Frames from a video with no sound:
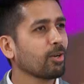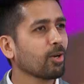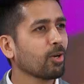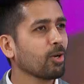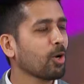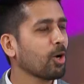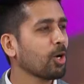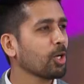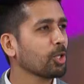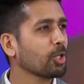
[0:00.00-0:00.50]
or
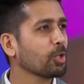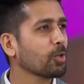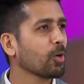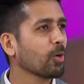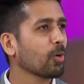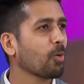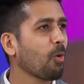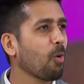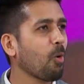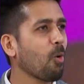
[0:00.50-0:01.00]
not
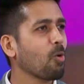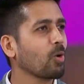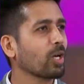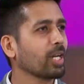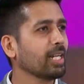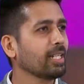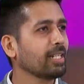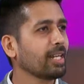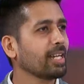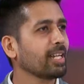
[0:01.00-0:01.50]
you're
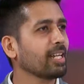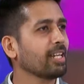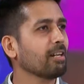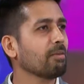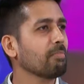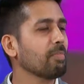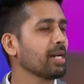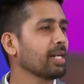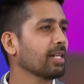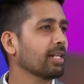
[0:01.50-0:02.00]
okay taking a
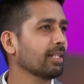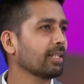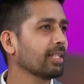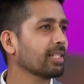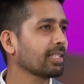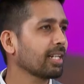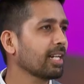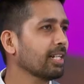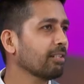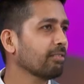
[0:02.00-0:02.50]
bet at this
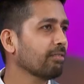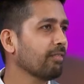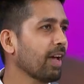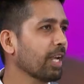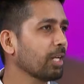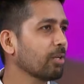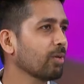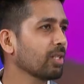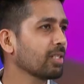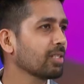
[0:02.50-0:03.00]
kind of
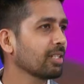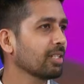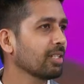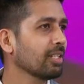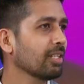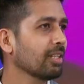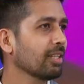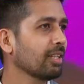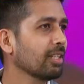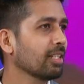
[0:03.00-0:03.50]
valuation
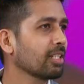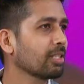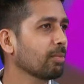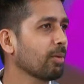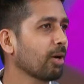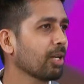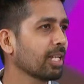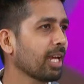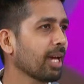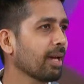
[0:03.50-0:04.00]
in the
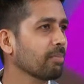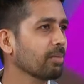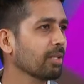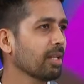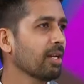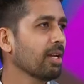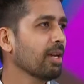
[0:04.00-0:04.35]
small caps,